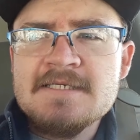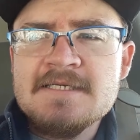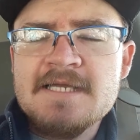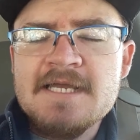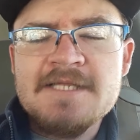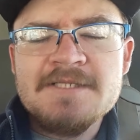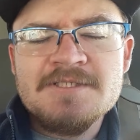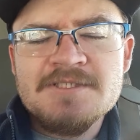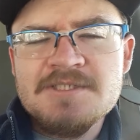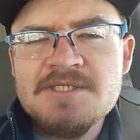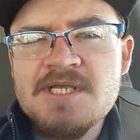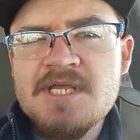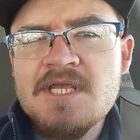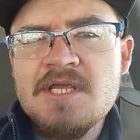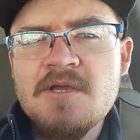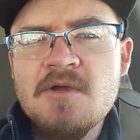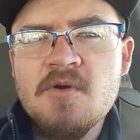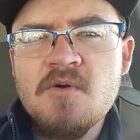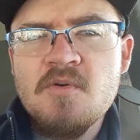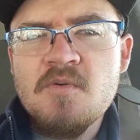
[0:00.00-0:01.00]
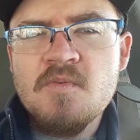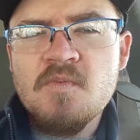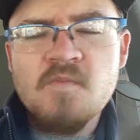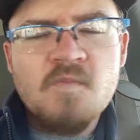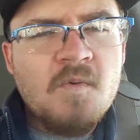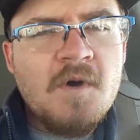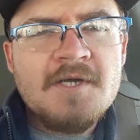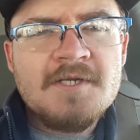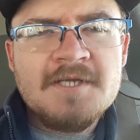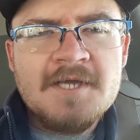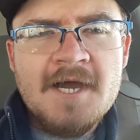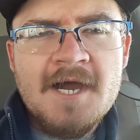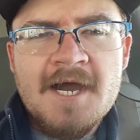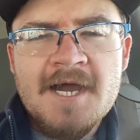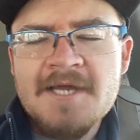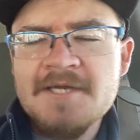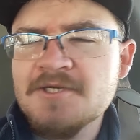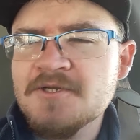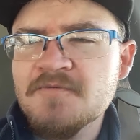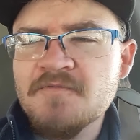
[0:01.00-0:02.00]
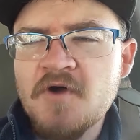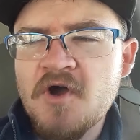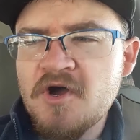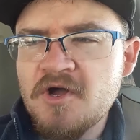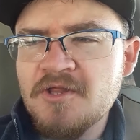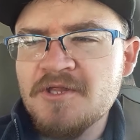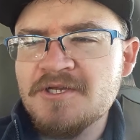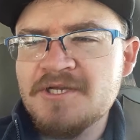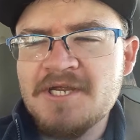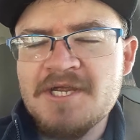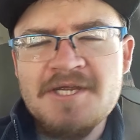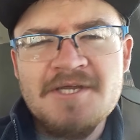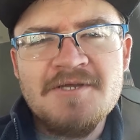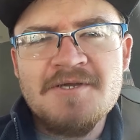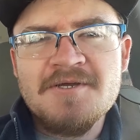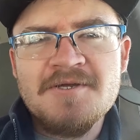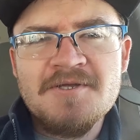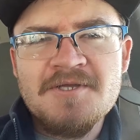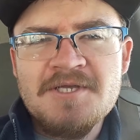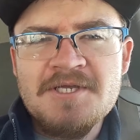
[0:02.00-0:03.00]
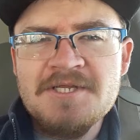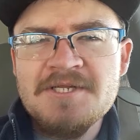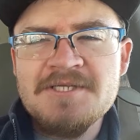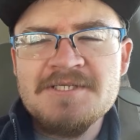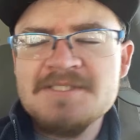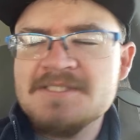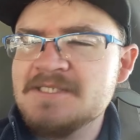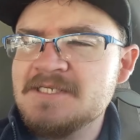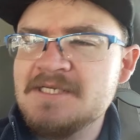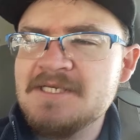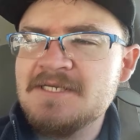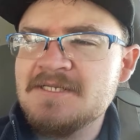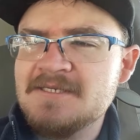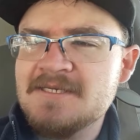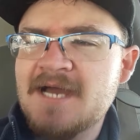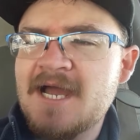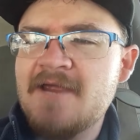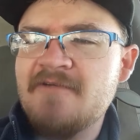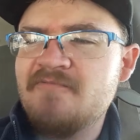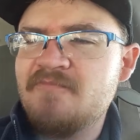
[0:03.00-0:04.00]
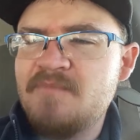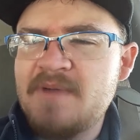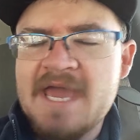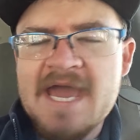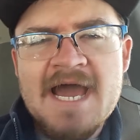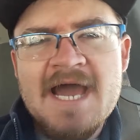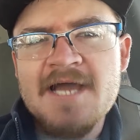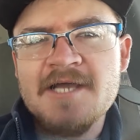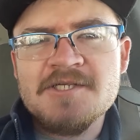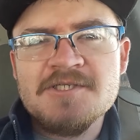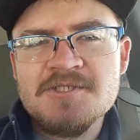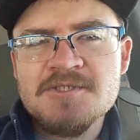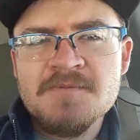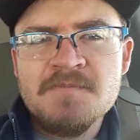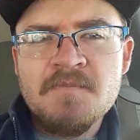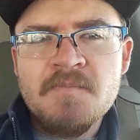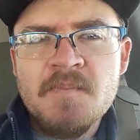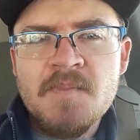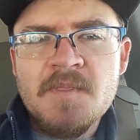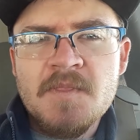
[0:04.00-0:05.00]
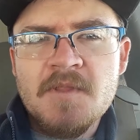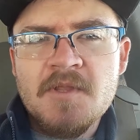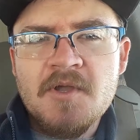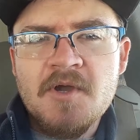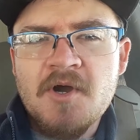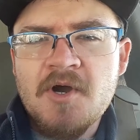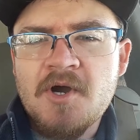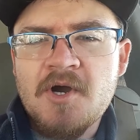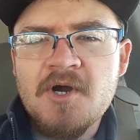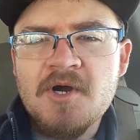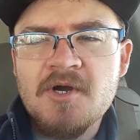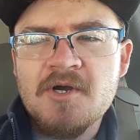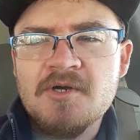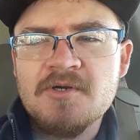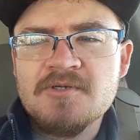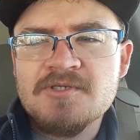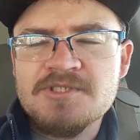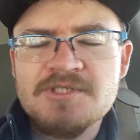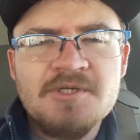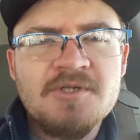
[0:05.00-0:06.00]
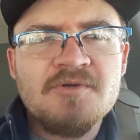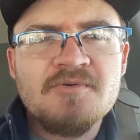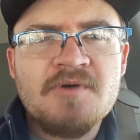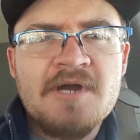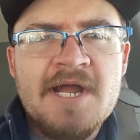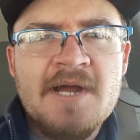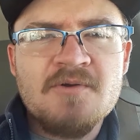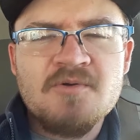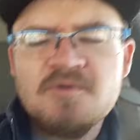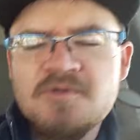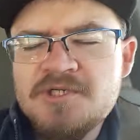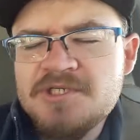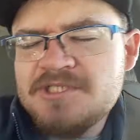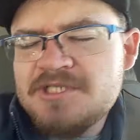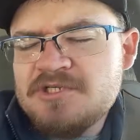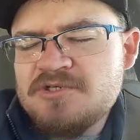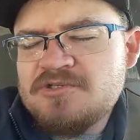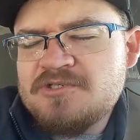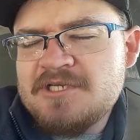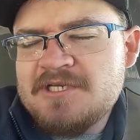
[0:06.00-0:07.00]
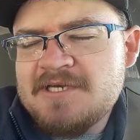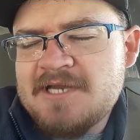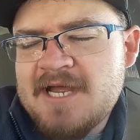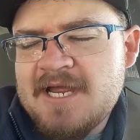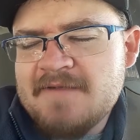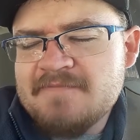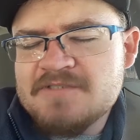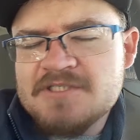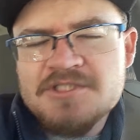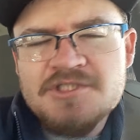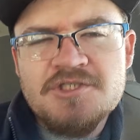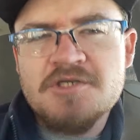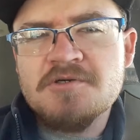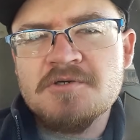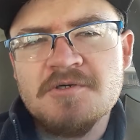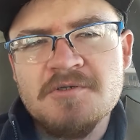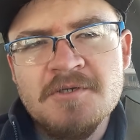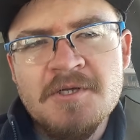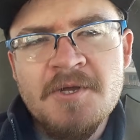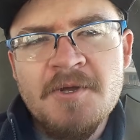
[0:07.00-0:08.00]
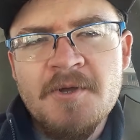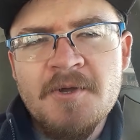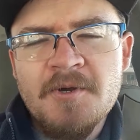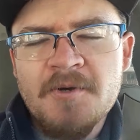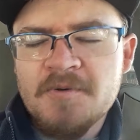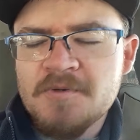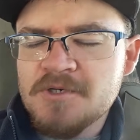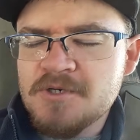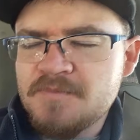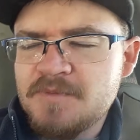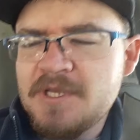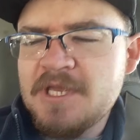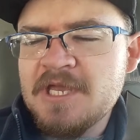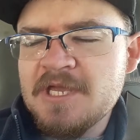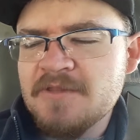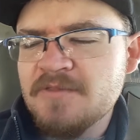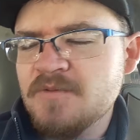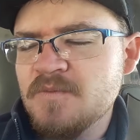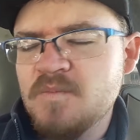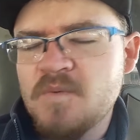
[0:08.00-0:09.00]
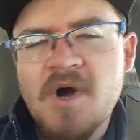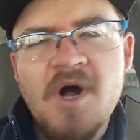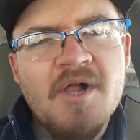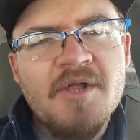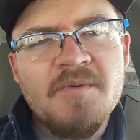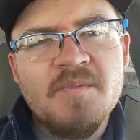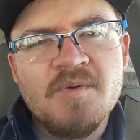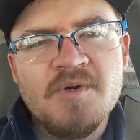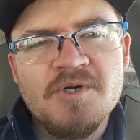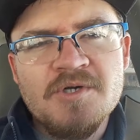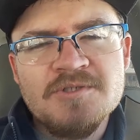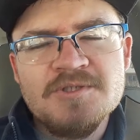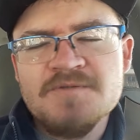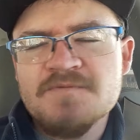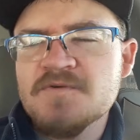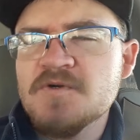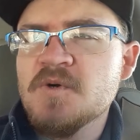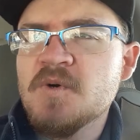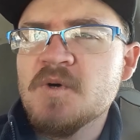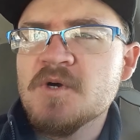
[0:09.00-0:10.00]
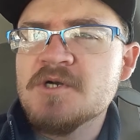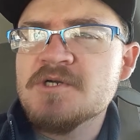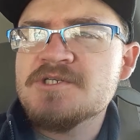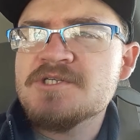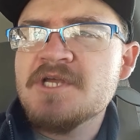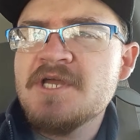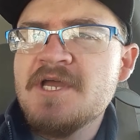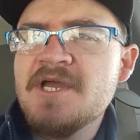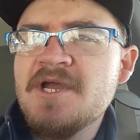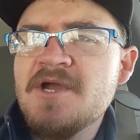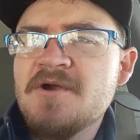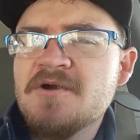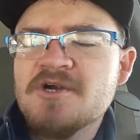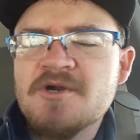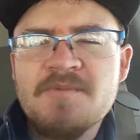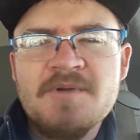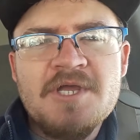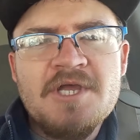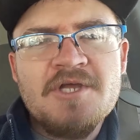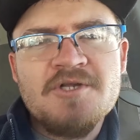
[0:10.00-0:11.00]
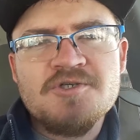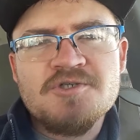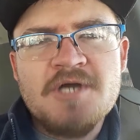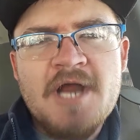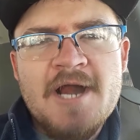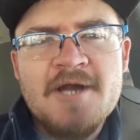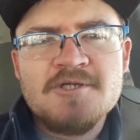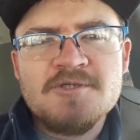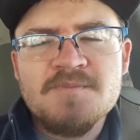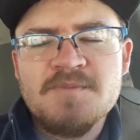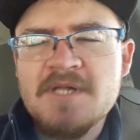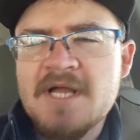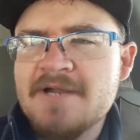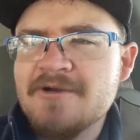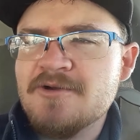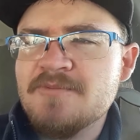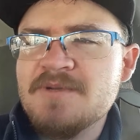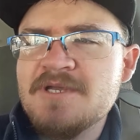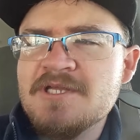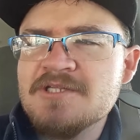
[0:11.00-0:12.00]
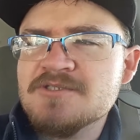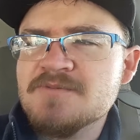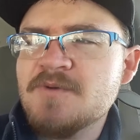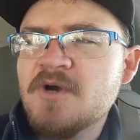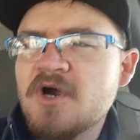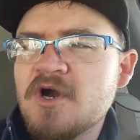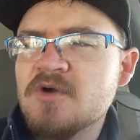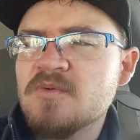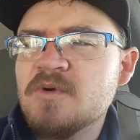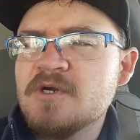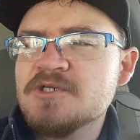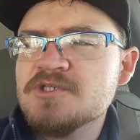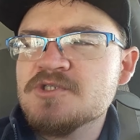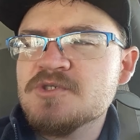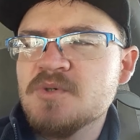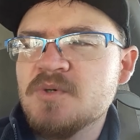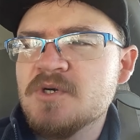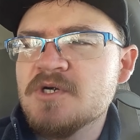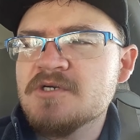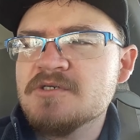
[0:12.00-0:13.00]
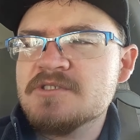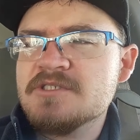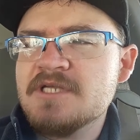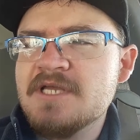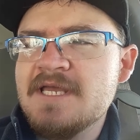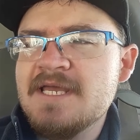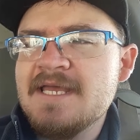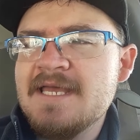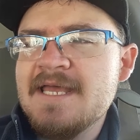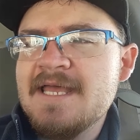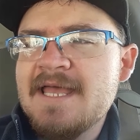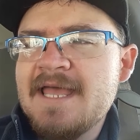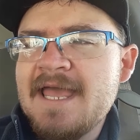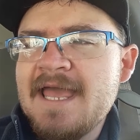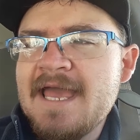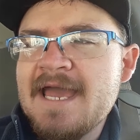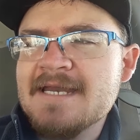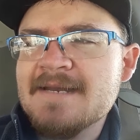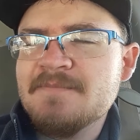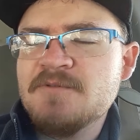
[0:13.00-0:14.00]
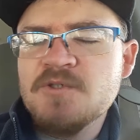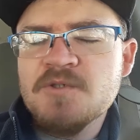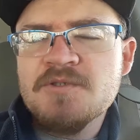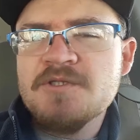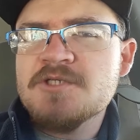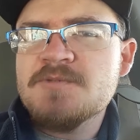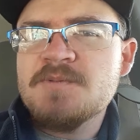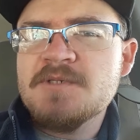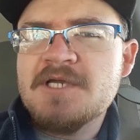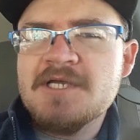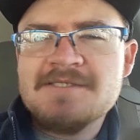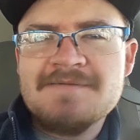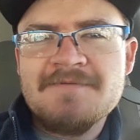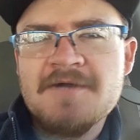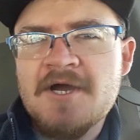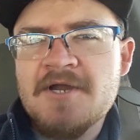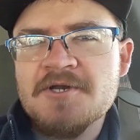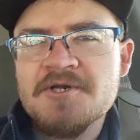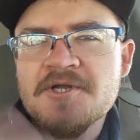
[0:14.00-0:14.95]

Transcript: and see what kind of holiday EDC knife packs are still around, or just interesting knives in general. We're going to be hitting the Wally Worlds, of course. We're going to be hitting Track Supply. We're going to be hitting some hardware stores. And I'm doing this because I've gotten a